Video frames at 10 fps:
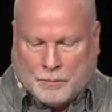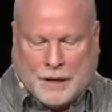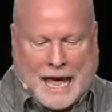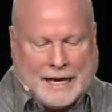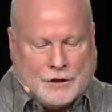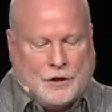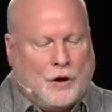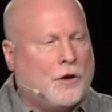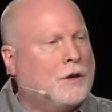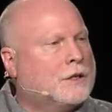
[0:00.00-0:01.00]
Black
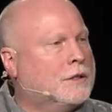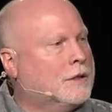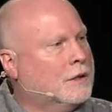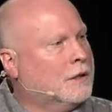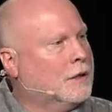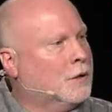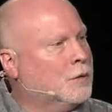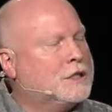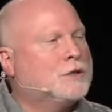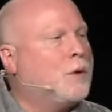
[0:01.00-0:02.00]
dirt,
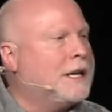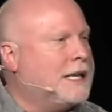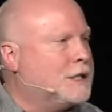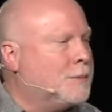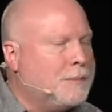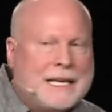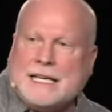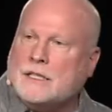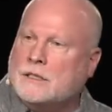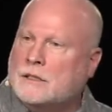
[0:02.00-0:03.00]
which is what Egypt
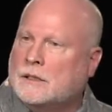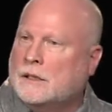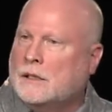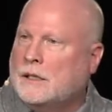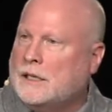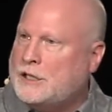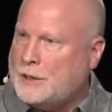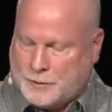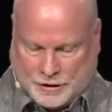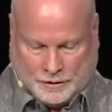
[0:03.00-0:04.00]
means in
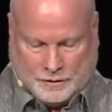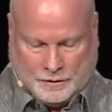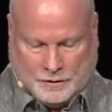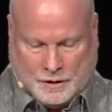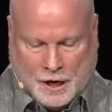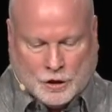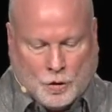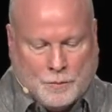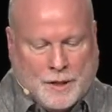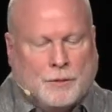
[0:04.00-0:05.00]
Egyptian.
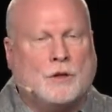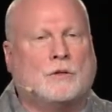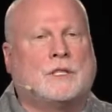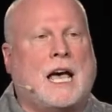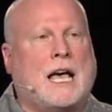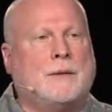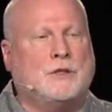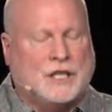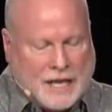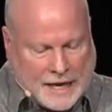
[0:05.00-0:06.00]
So in biblical
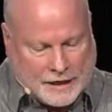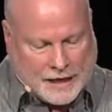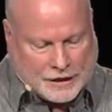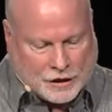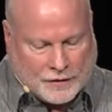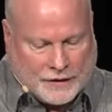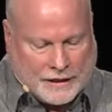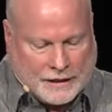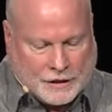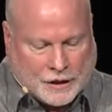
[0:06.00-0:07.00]
times, the nation of
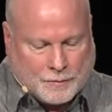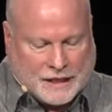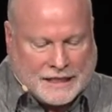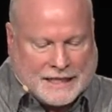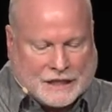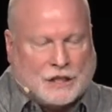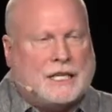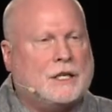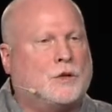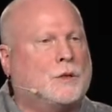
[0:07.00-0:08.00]
Egypt didn't
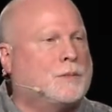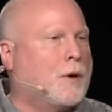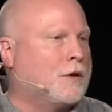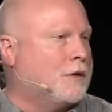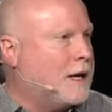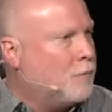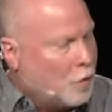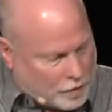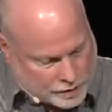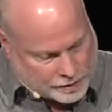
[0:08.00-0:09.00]
extend to its modern-day
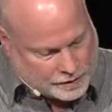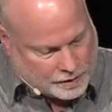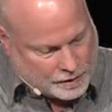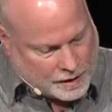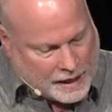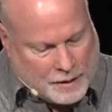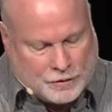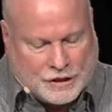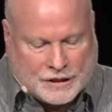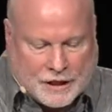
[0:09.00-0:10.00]
borders. It
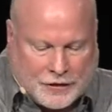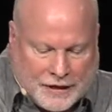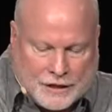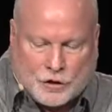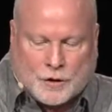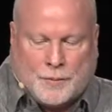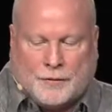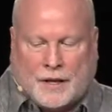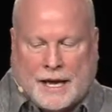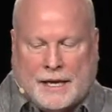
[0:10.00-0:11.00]
was just a thin strip
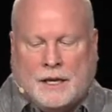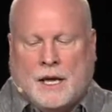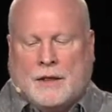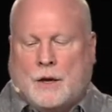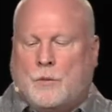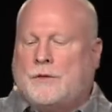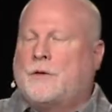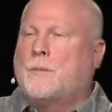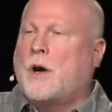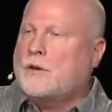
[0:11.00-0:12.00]
of land that went
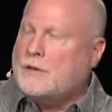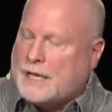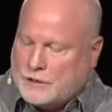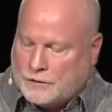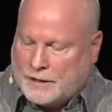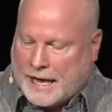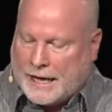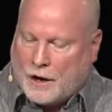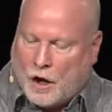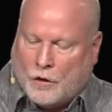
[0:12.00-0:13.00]
from modern-day
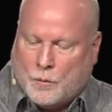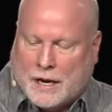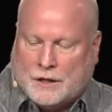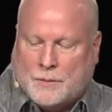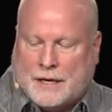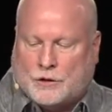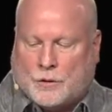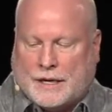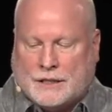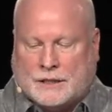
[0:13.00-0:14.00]
Sudan all the way to the
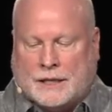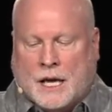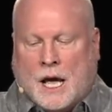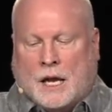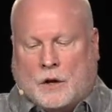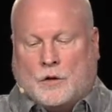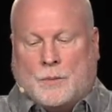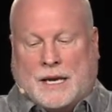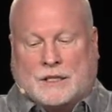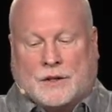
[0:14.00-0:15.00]
Mediterranean Sea along the
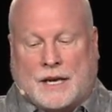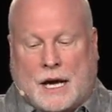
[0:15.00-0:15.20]
banks of the